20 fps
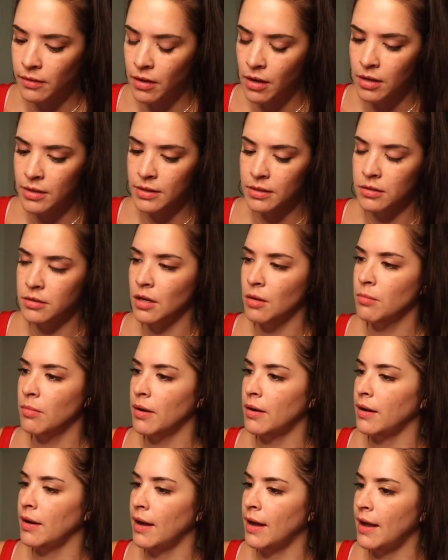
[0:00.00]
Is
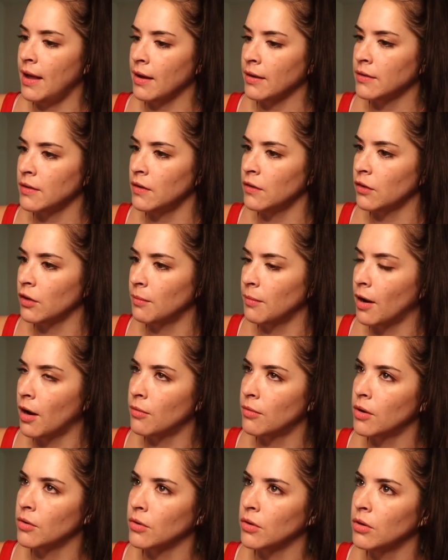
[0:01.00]
somebody hacked into my
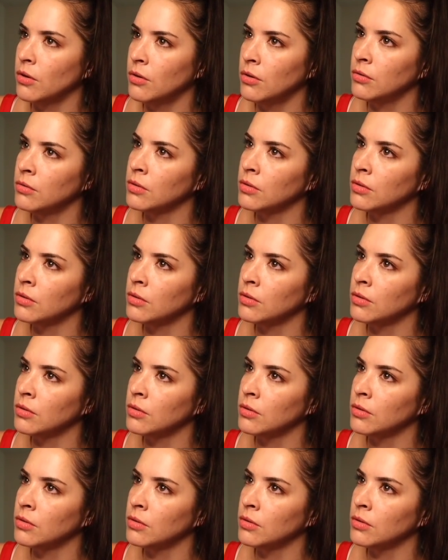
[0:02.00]
Roku?